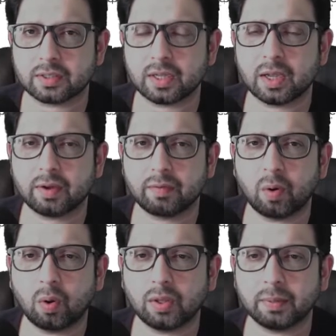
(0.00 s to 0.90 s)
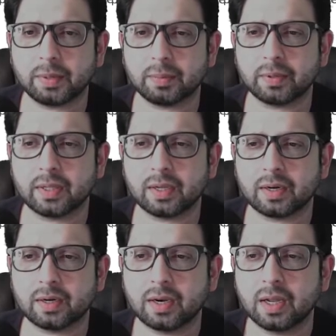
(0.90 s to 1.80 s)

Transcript: they have all the people, they are